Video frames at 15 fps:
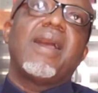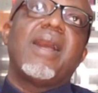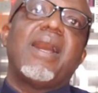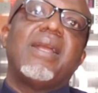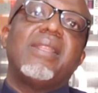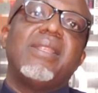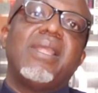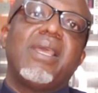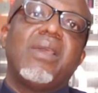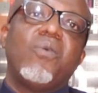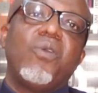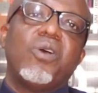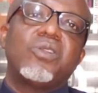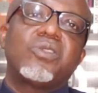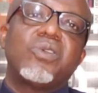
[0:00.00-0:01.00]

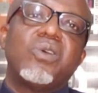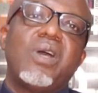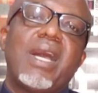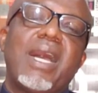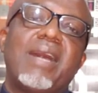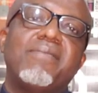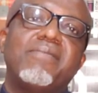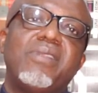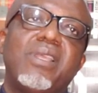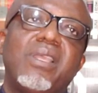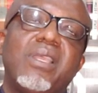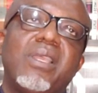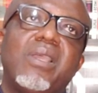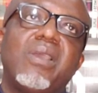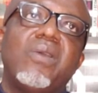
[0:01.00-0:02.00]
And we also have
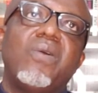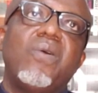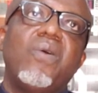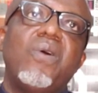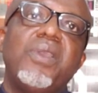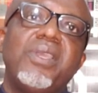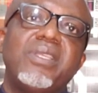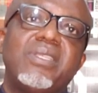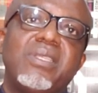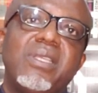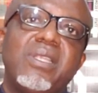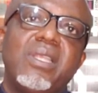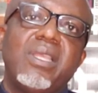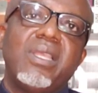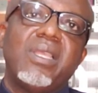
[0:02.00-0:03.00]
the
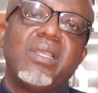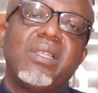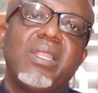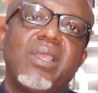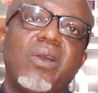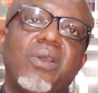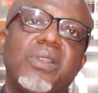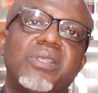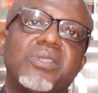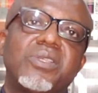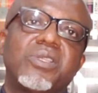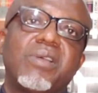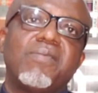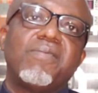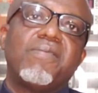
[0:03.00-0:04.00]
OECD, the
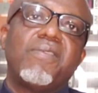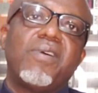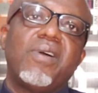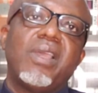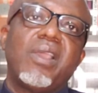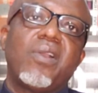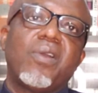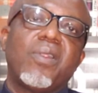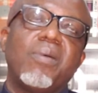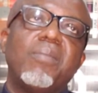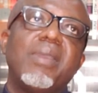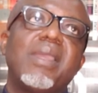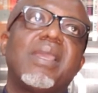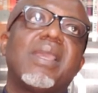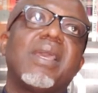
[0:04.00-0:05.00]
Organization for
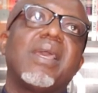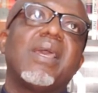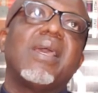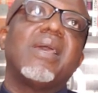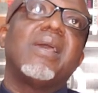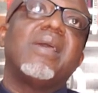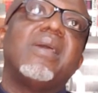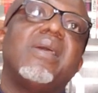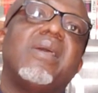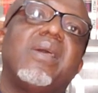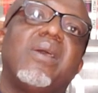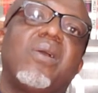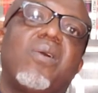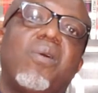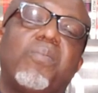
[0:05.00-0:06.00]
Economic
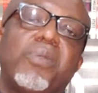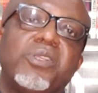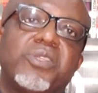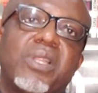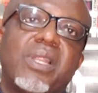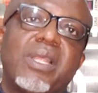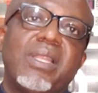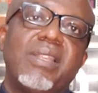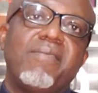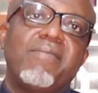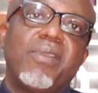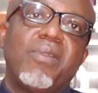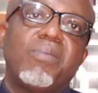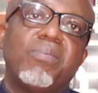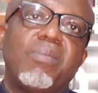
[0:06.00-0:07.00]
Cooperation and
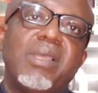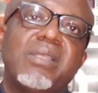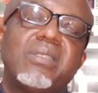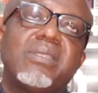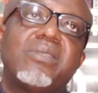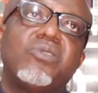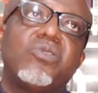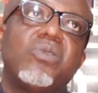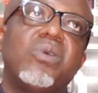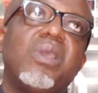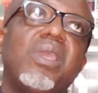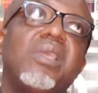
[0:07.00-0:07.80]
Development, through